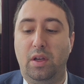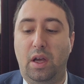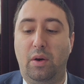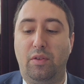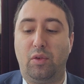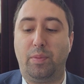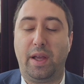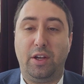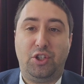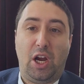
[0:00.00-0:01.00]
However, by
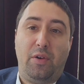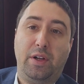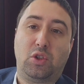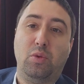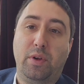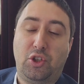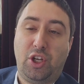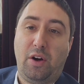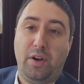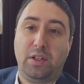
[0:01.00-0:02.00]
a sheretz, tumas
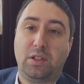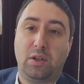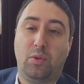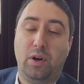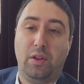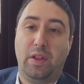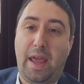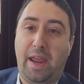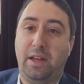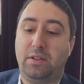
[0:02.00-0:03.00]
sheretz, one of the
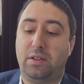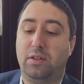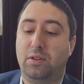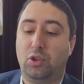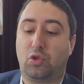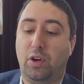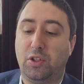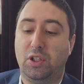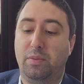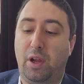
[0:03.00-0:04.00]
8
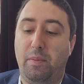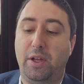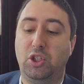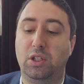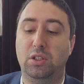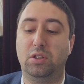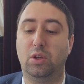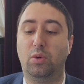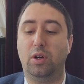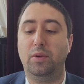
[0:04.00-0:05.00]
shratzim that are mentioned in the
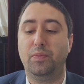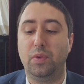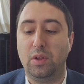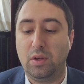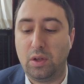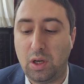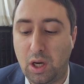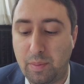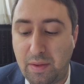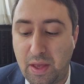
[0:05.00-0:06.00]
Torah,
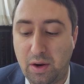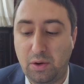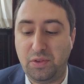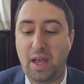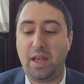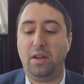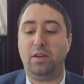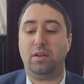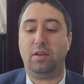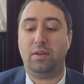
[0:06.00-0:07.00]
and that are dead,
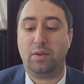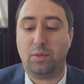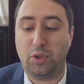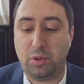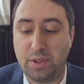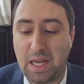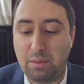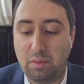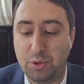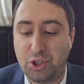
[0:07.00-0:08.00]
which are
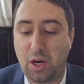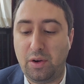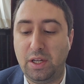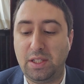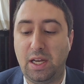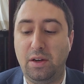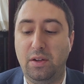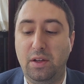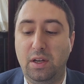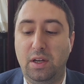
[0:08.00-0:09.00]
metame b'sheretz, that
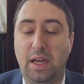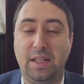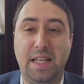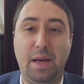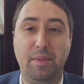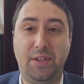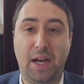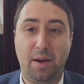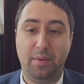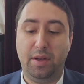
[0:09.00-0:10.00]
is not
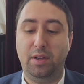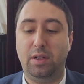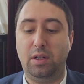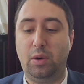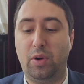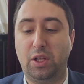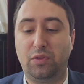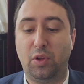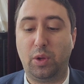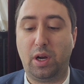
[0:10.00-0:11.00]
metame when it's
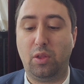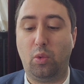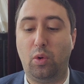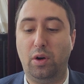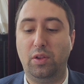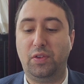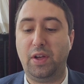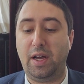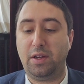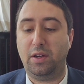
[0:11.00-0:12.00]
floating on the water. The
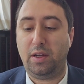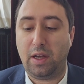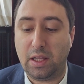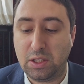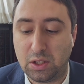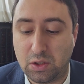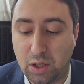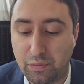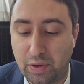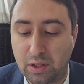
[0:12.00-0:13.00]
Tanya, at least the
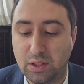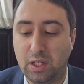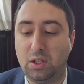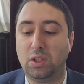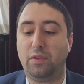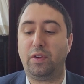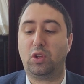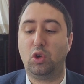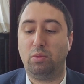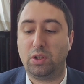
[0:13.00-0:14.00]
Safek, the Tanya, Safek
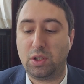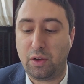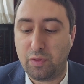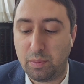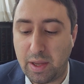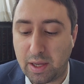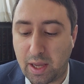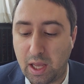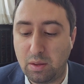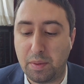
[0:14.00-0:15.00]
Tuma Safa Ben
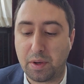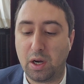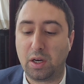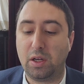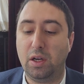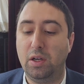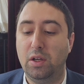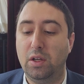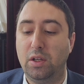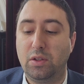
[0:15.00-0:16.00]
Akelim and Karka
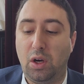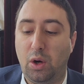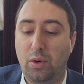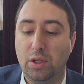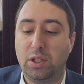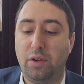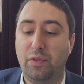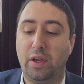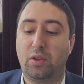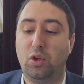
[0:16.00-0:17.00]
Tahora.
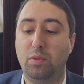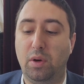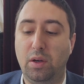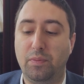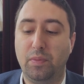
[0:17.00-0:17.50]
Safek Tuma